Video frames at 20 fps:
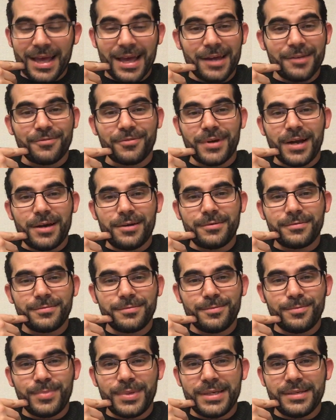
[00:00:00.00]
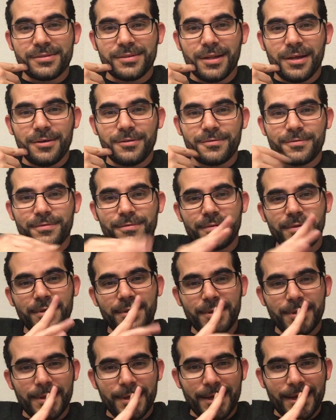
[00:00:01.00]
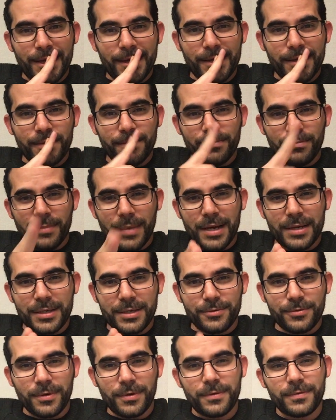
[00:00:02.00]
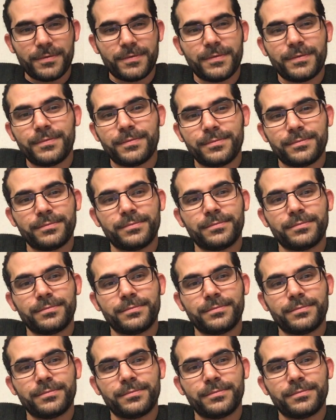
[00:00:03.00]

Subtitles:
And for now, peace, love, and Mikey Rolls.